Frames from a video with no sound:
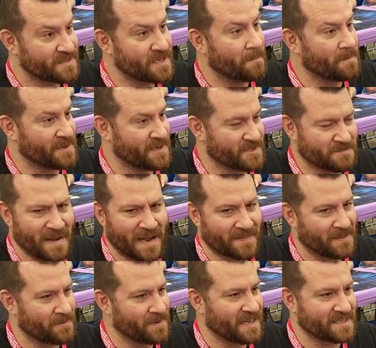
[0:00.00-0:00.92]
A couple years
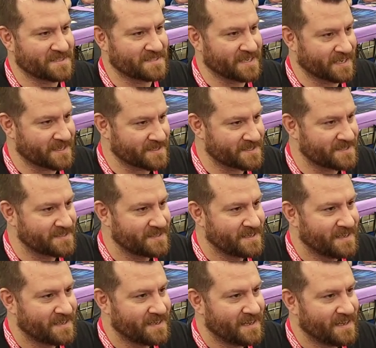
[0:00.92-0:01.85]
back, they were like 6.
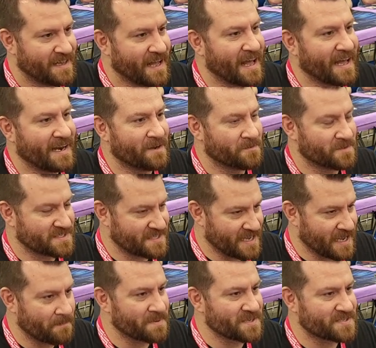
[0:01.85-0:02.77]
And it was
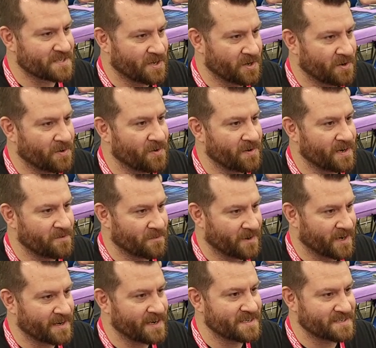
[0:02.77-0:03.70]
the episode
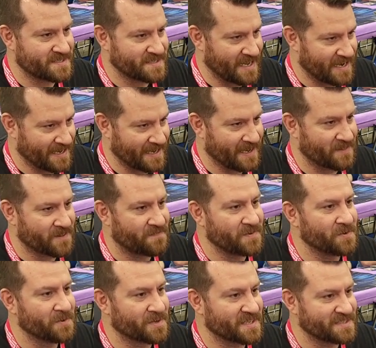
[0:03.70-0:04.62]
where he's standing on the
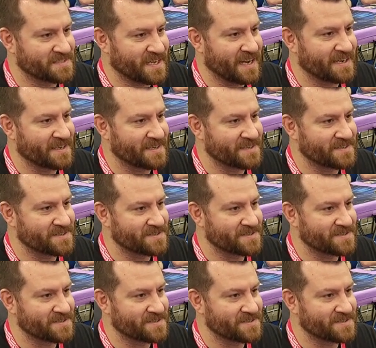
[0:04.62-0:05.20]
fuel containers.